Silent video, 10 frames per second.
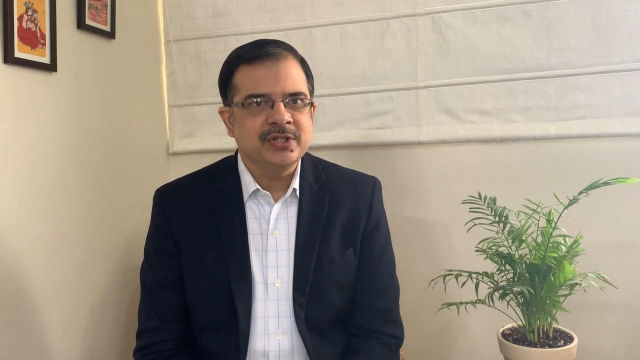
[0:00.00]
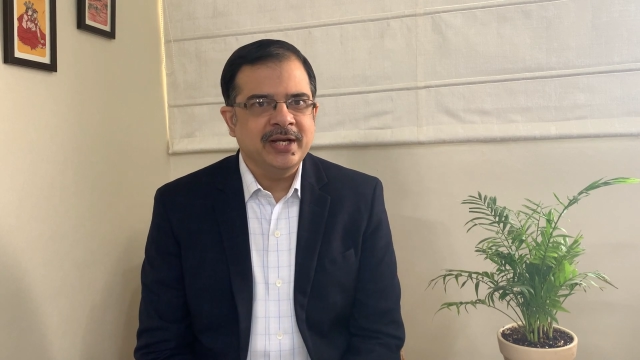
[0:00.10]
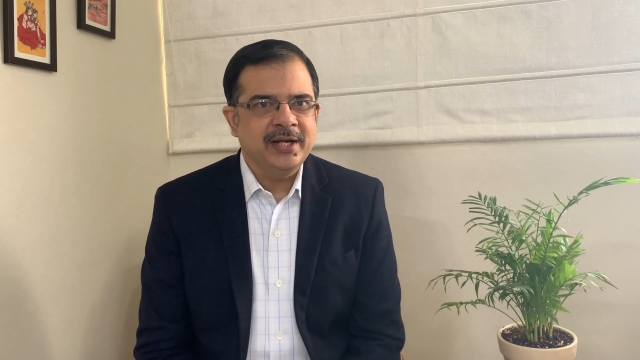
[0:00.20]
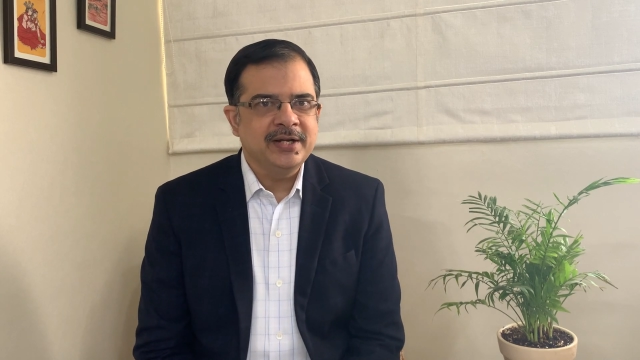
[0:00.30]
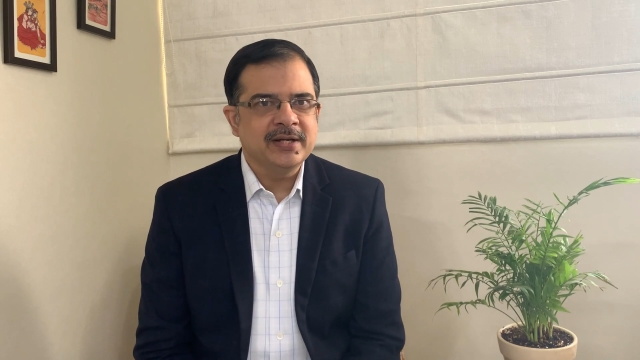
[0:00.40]

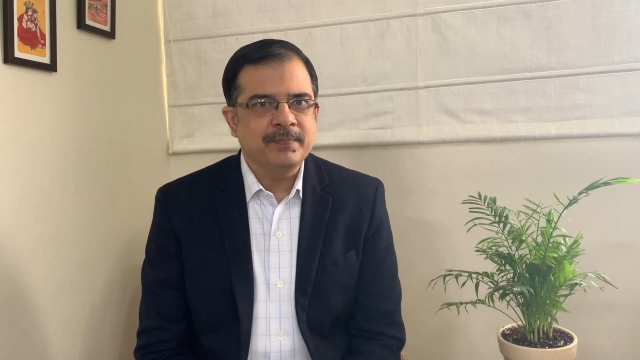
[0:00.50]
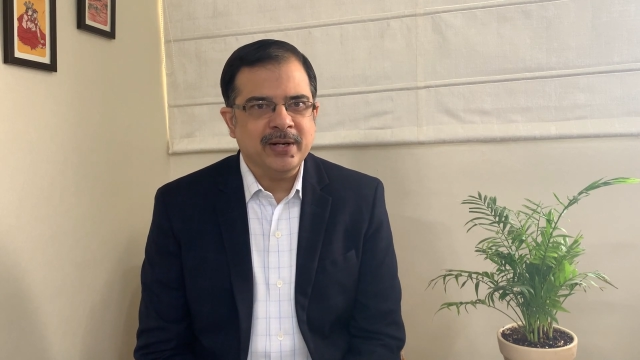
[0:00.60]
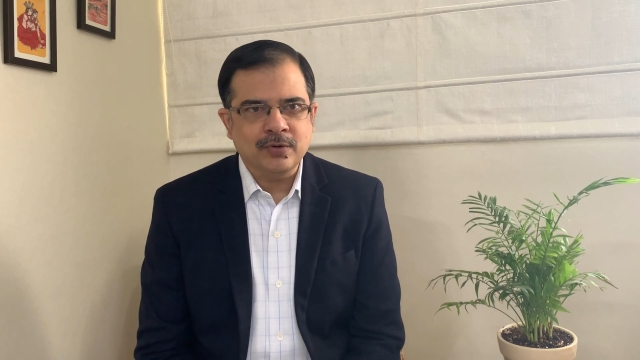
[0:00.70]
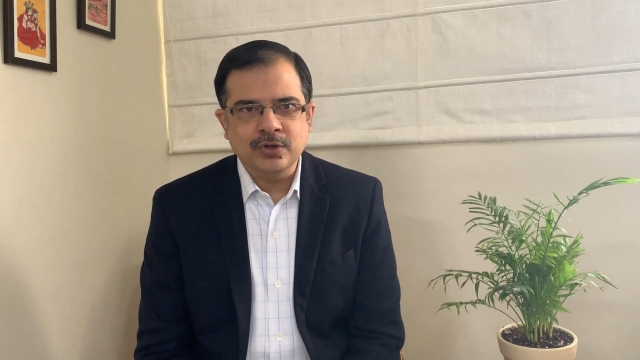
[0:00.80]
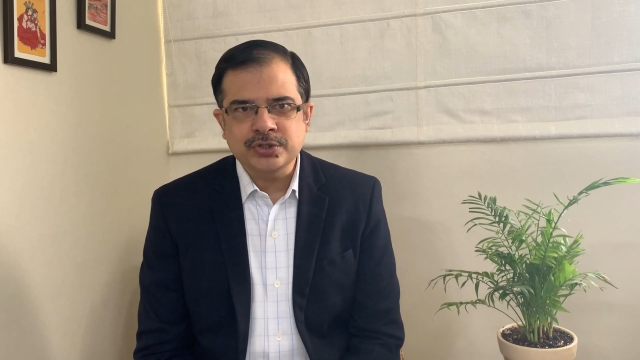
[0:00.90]
and
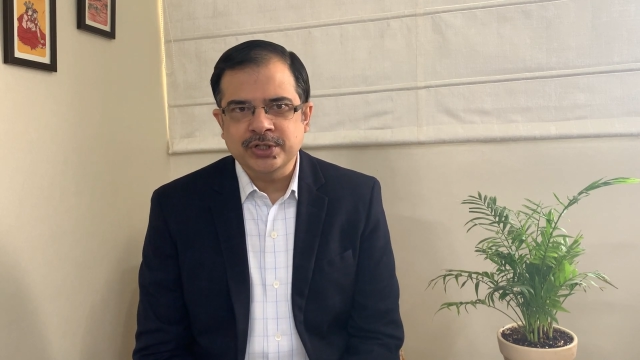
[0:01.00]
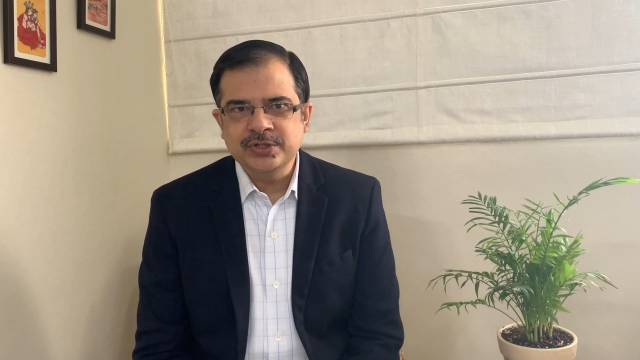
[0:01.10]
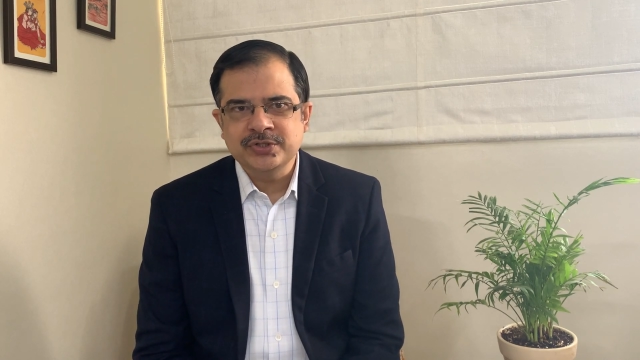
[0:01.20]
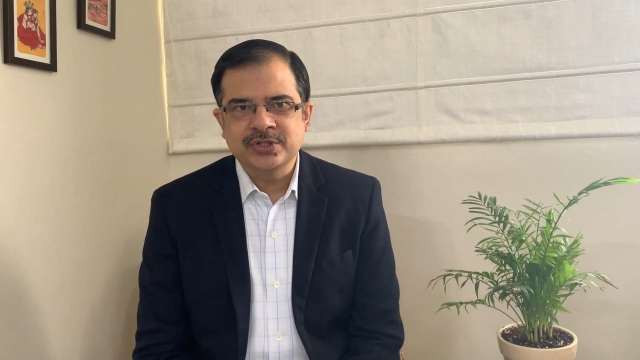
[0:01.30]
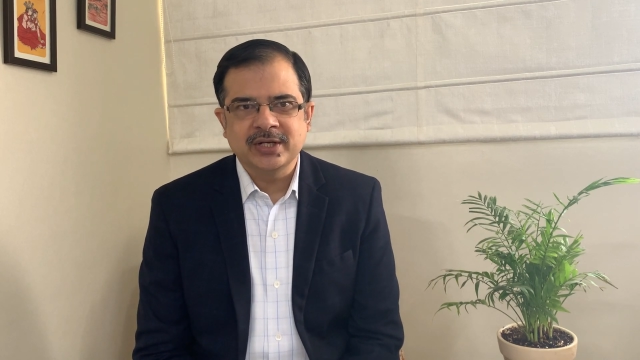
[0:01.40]

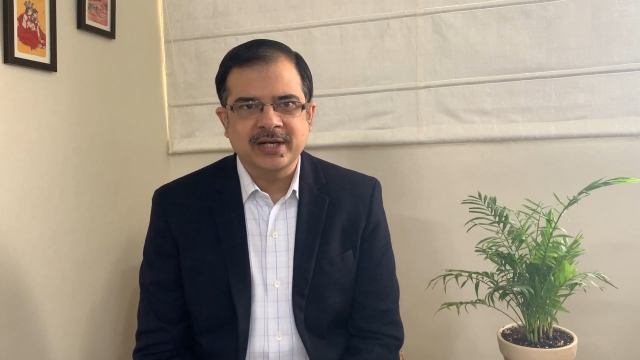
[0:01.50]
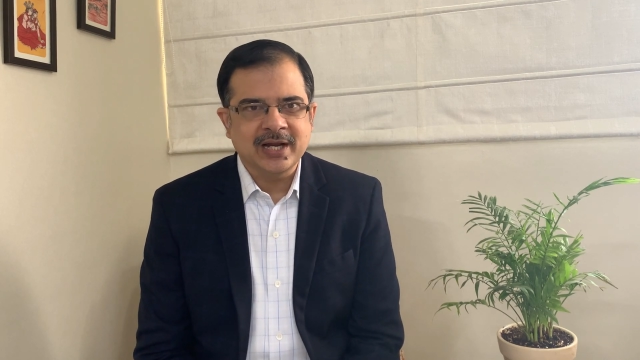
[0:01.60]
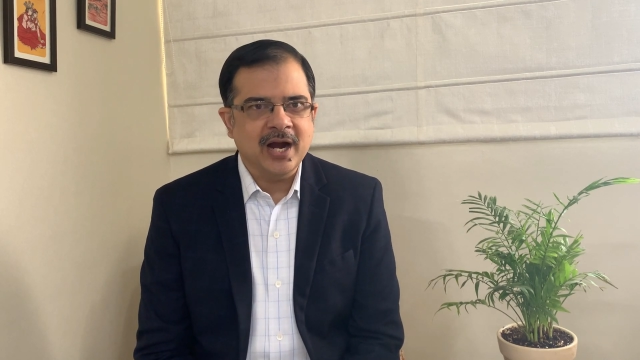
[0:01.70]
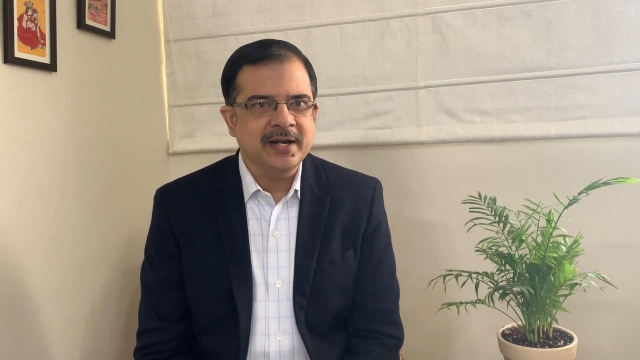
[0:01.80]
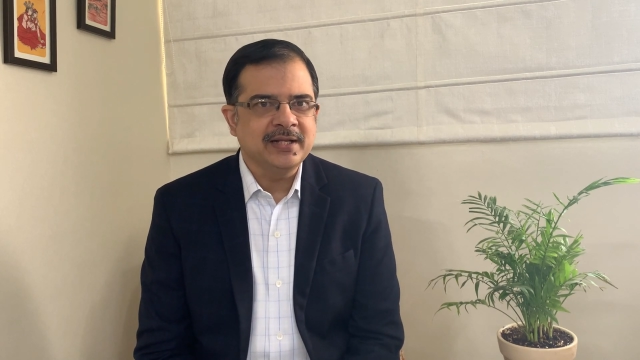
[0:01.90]
precautions
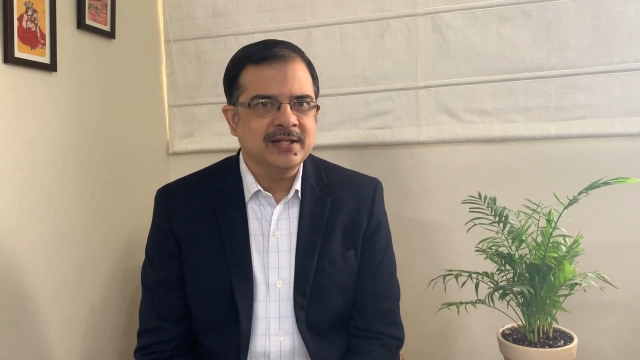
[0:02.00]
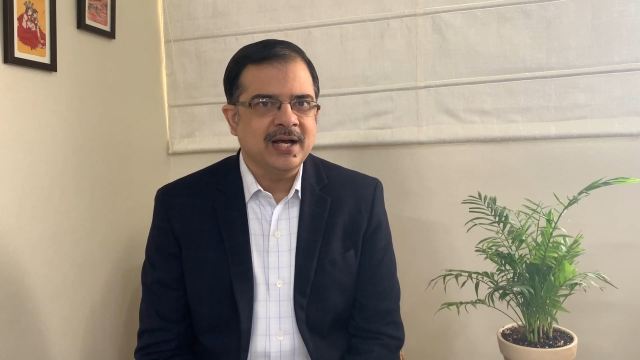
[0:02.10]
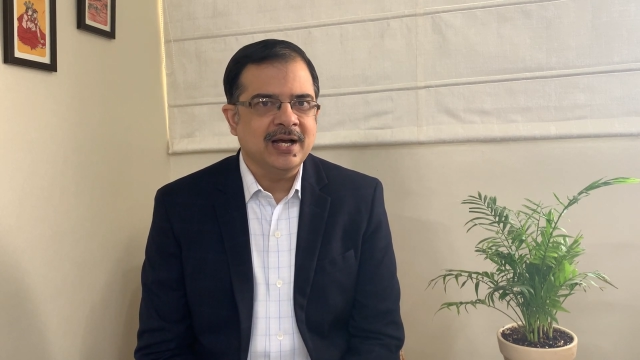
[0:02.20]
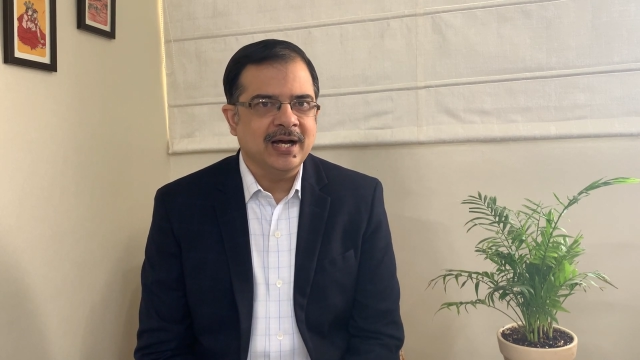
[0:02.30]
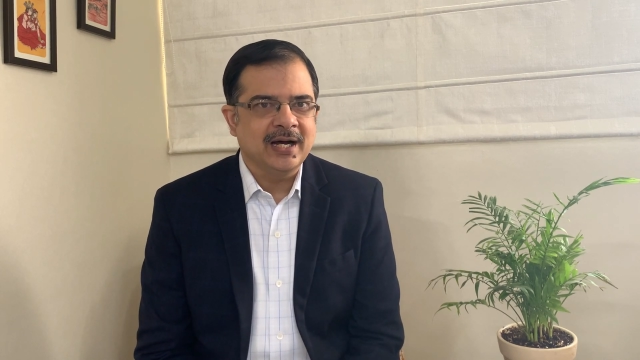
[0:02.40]
regarding
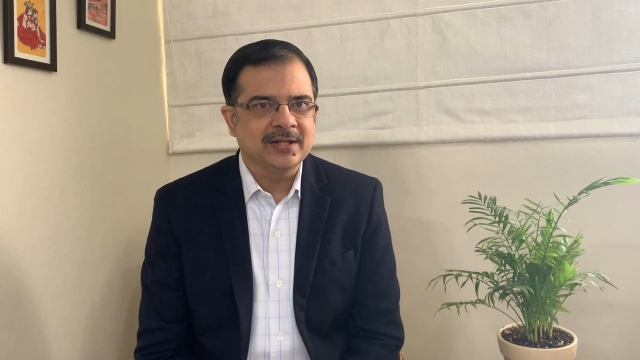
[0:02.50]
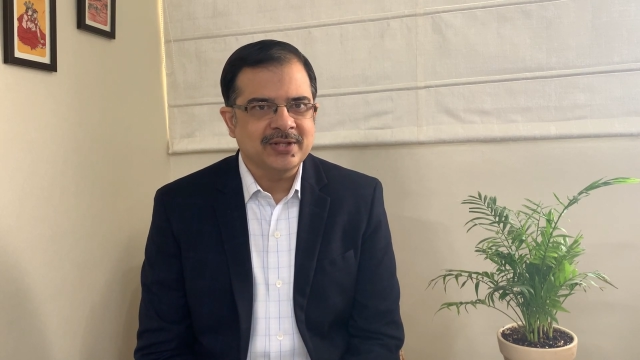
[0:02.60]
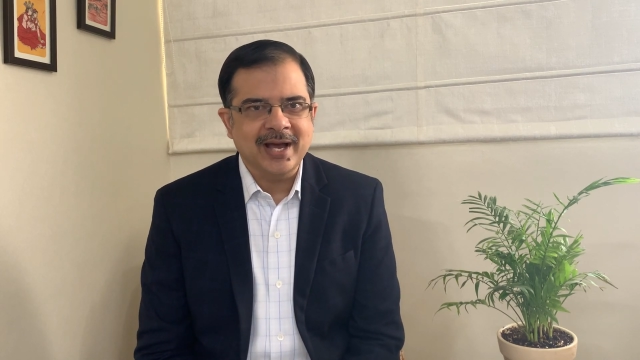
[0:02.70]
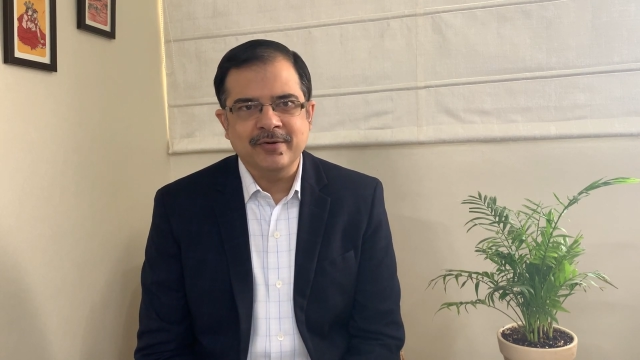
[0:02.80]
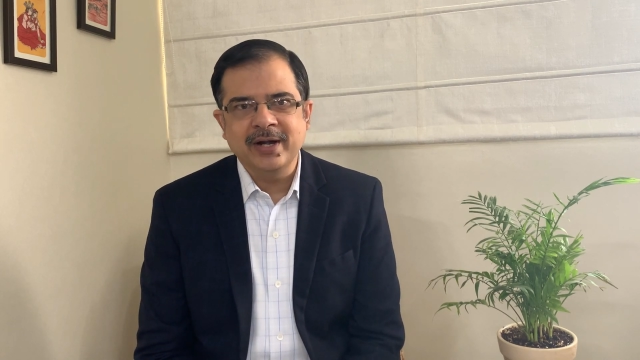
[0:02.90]
the
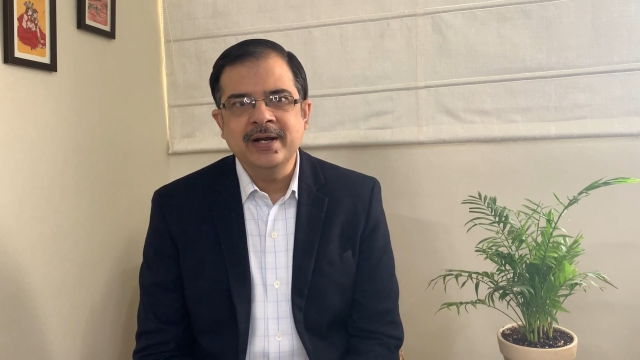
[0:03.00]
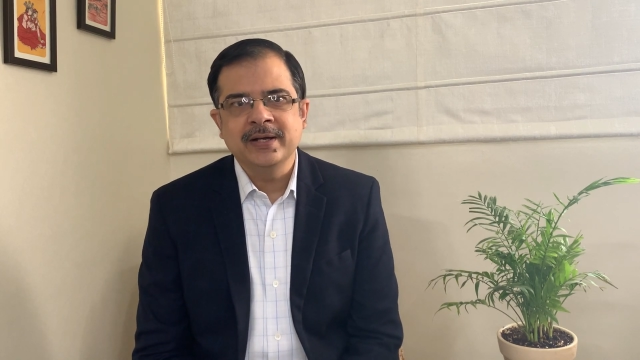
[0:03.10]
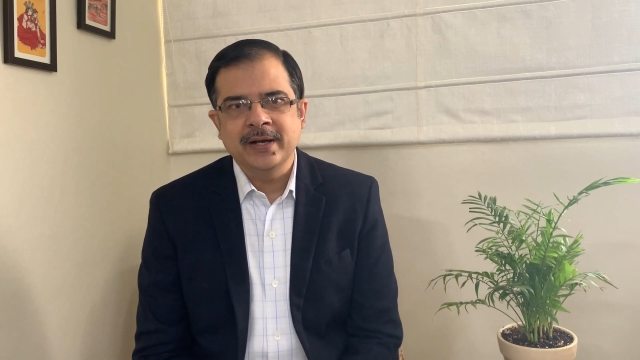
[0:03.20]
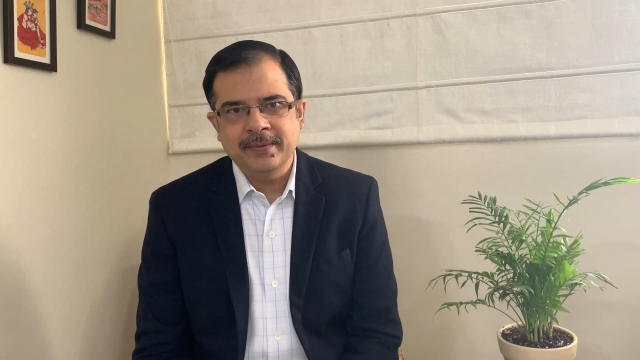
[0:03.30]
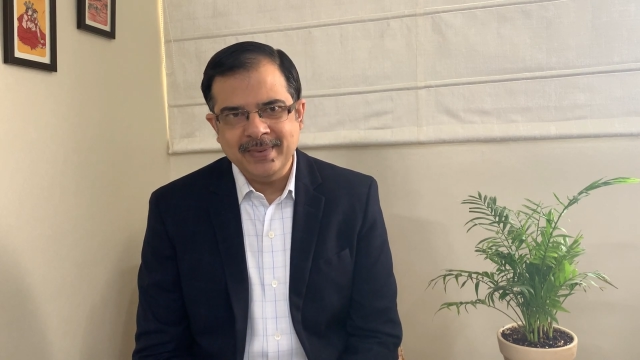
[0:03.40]

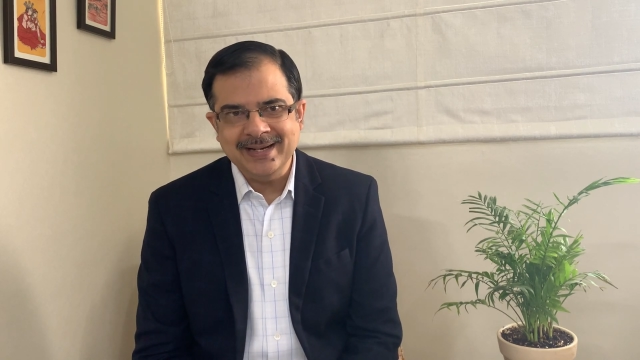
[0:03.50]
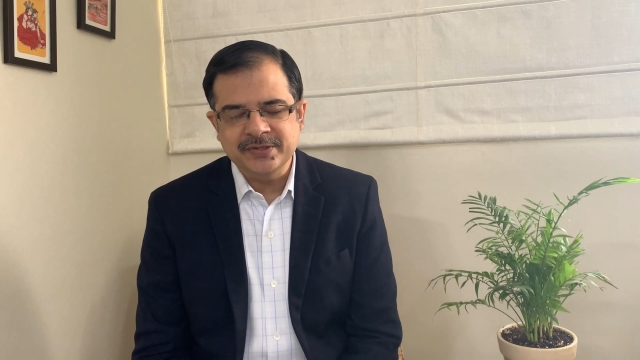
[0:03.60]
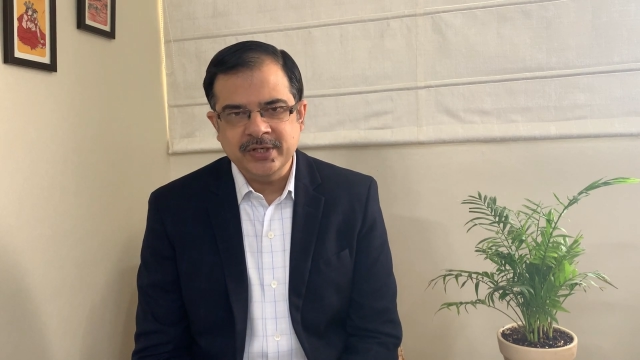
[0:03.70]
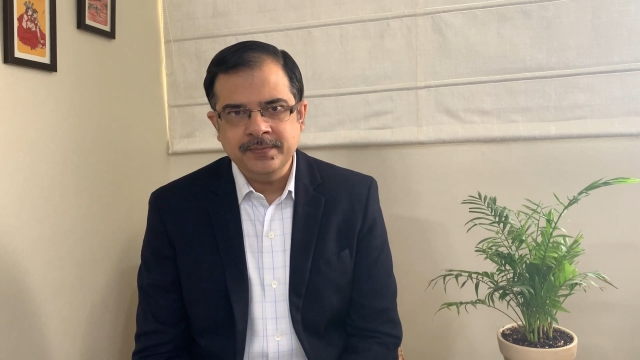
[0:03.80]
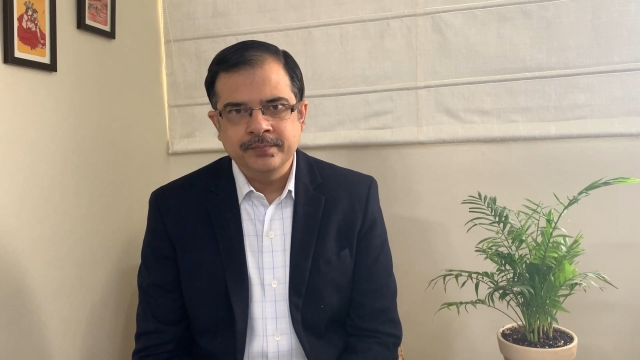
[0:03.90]
thyroid
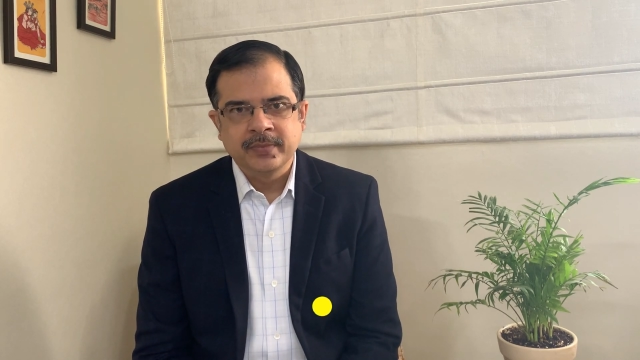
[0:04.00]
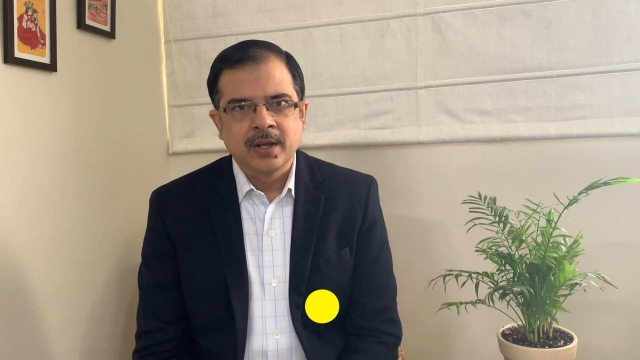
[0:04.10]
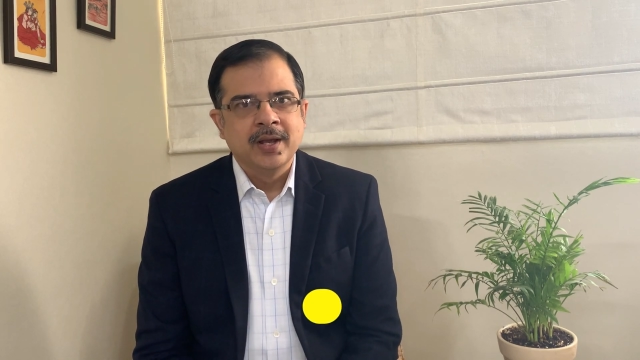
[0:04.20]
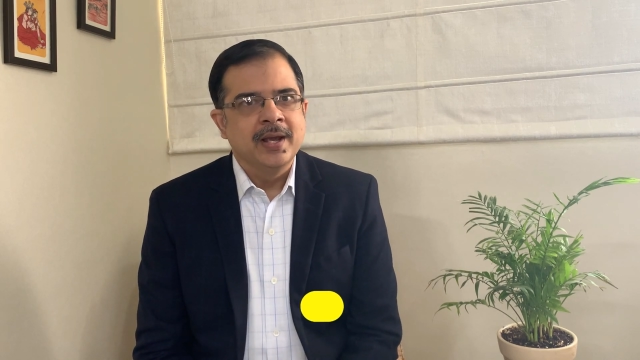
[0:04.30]
medicine.